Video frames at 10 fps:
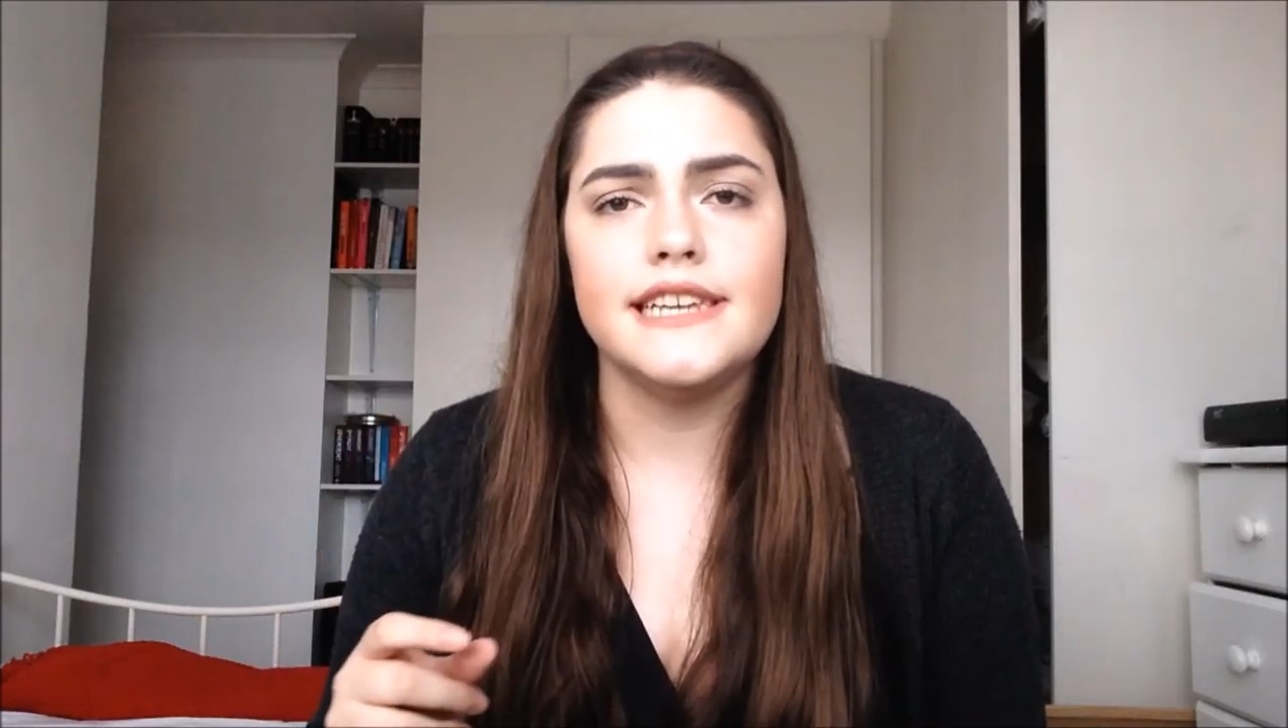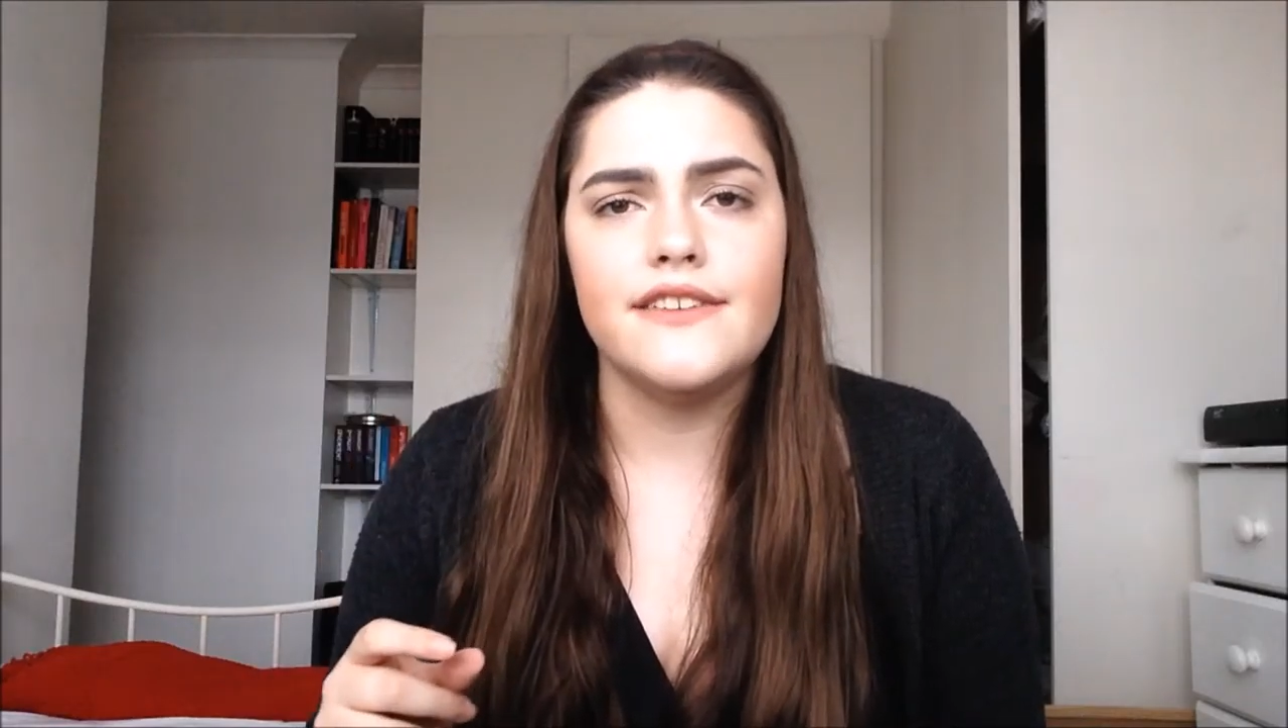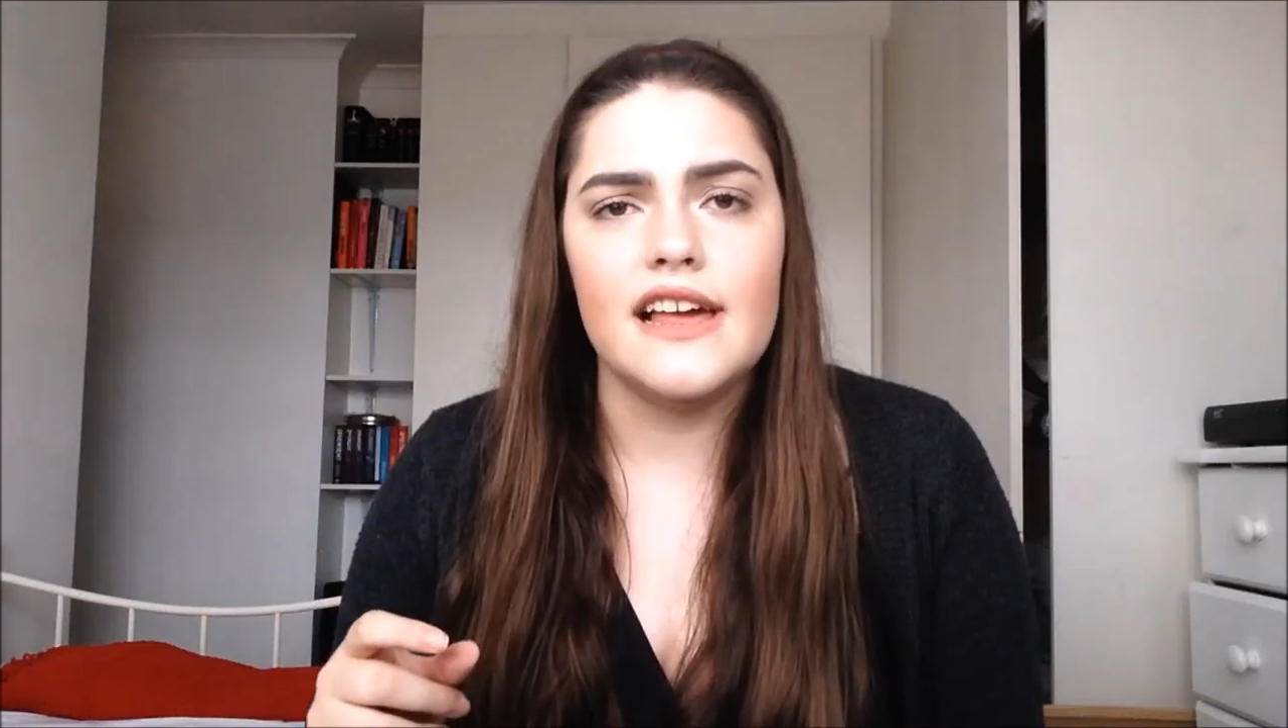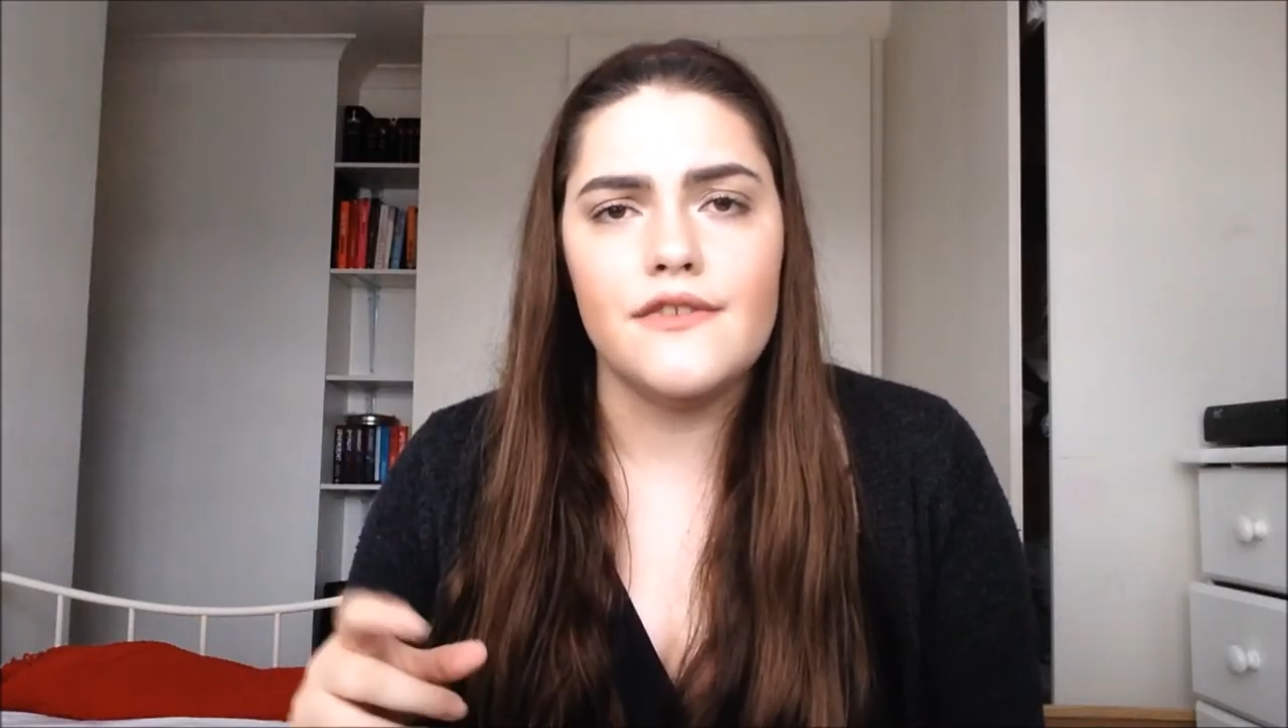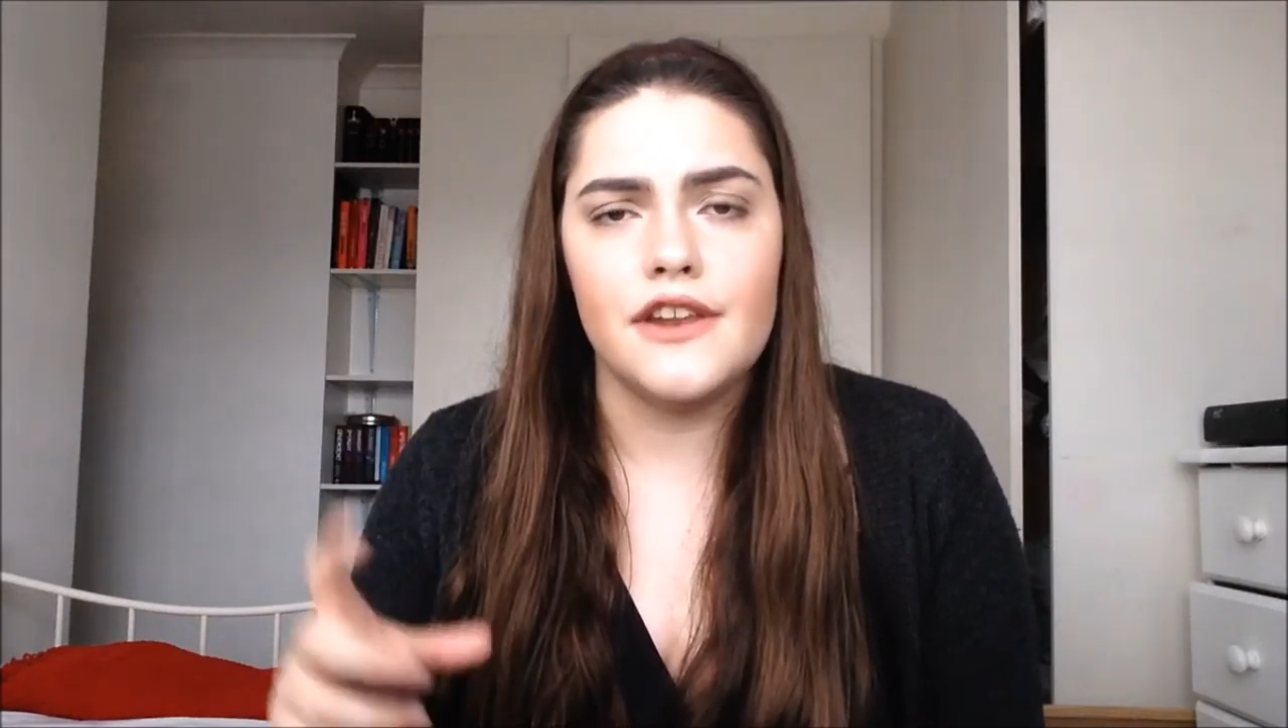in
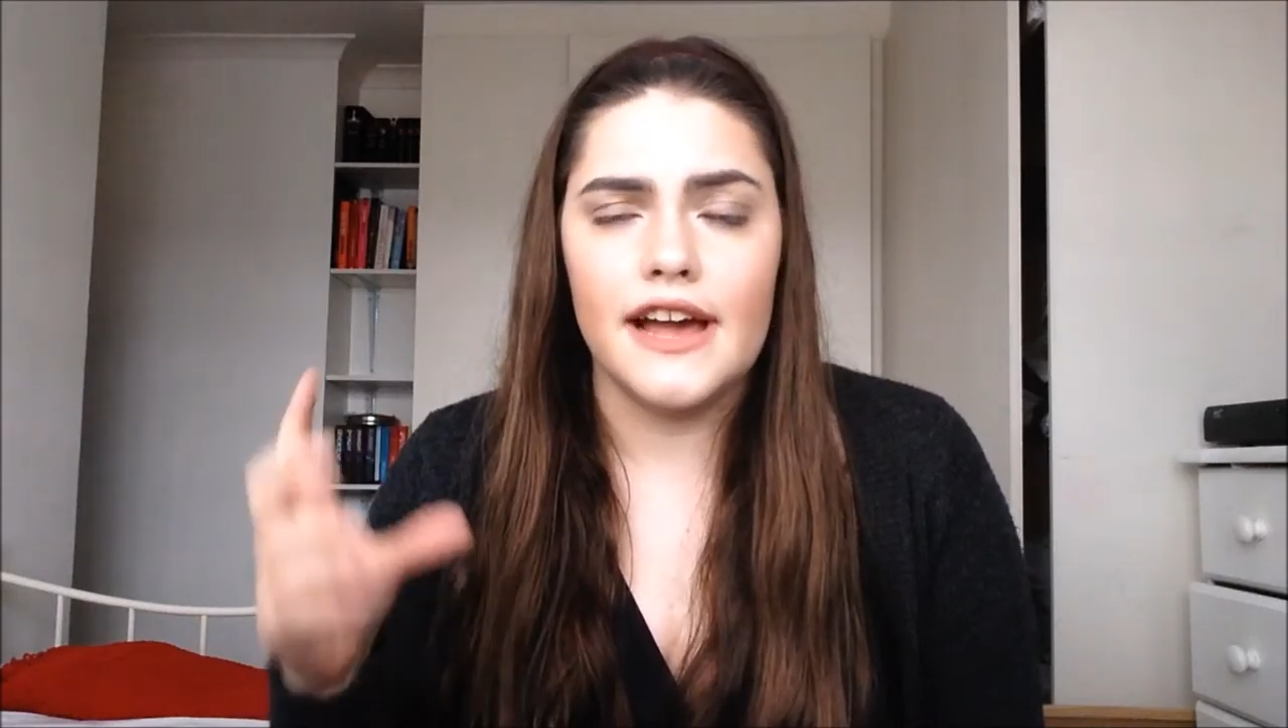year 11,